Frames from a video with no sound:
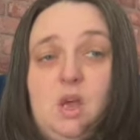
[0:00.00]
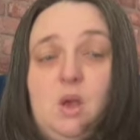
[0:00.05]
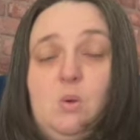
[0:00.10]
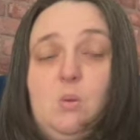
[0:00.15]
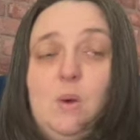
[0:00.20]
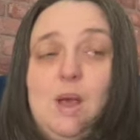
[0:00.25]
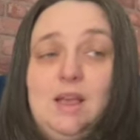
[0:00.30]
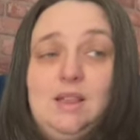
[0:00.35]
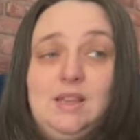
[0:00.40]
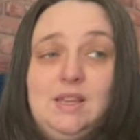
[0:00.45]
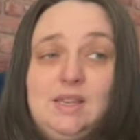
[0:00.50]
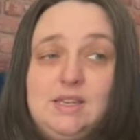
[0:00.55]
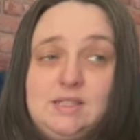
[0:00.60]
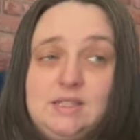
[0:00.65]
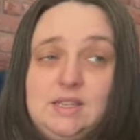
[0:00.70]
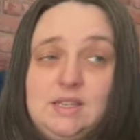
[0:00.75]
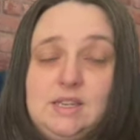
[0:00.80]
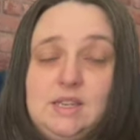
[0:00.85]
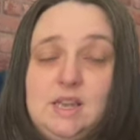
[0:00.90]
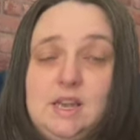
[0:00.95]
well
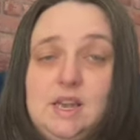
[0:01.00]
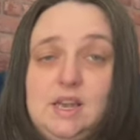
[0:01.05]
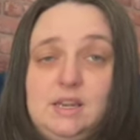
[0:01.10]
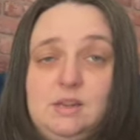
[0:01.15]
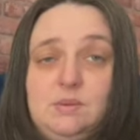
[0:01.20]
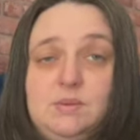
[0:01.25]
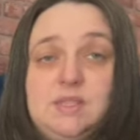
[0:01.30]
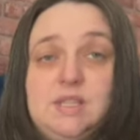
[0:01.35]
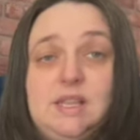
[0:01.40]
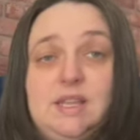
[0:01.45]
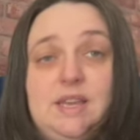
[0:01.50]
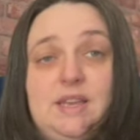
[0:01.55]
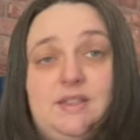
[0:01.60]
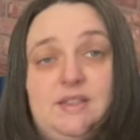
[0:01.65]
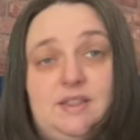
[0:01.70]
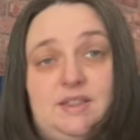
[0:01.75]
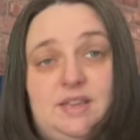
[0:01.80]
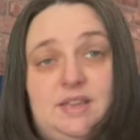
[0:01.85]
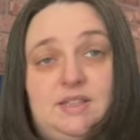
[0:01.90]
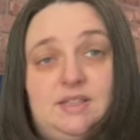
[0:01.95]
hidden, and it was clear
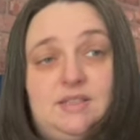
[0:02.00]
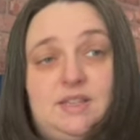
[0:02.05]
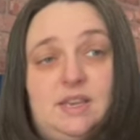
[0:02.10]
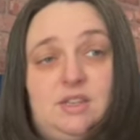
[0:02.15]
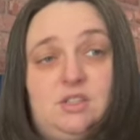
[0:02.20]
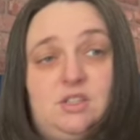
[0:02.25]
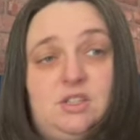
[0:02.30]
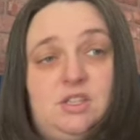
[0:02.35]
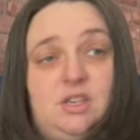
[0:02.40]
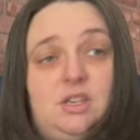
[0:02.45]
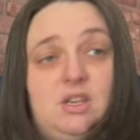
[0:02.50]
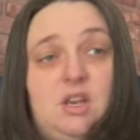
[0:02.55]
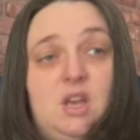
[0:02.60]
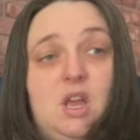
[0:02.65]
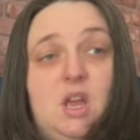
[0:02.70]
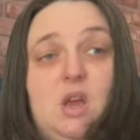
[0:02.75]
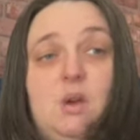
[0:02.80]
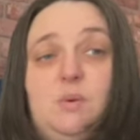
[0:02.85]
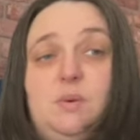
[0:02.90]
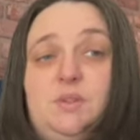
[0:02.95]
that the intention
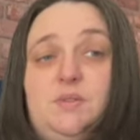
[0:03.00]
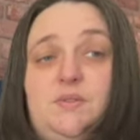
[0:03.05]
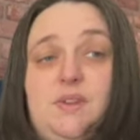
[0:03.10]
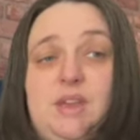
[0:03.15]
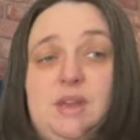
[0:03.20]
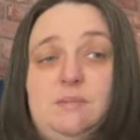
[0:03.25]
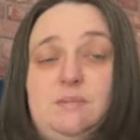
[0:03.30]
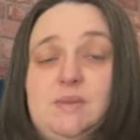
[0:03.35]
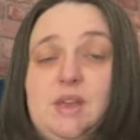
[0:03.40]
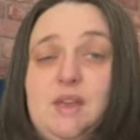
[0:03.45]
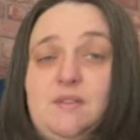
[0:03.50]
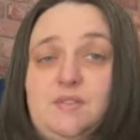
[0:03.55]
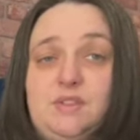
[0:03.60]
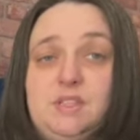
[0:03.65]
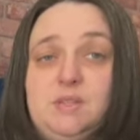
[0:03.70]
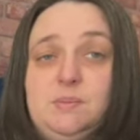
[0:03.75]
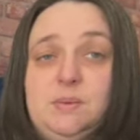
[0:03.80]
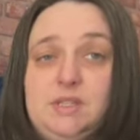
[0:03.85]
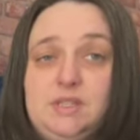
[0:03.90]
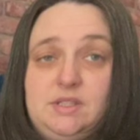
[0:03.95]
was for him never
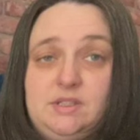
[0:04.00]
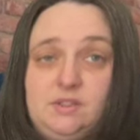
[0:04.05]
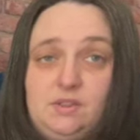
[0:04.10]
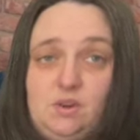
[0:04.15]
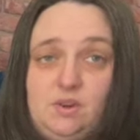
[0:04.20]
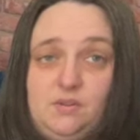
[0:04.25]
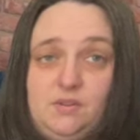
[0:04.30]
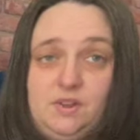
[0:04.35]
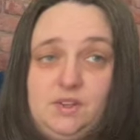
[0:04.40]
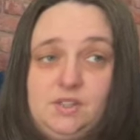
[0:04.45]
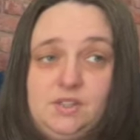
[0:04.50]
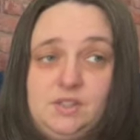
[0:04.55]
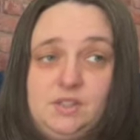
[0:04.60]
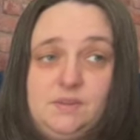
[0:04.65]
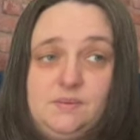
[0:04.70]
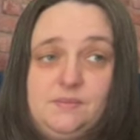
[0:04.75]
to be discovered.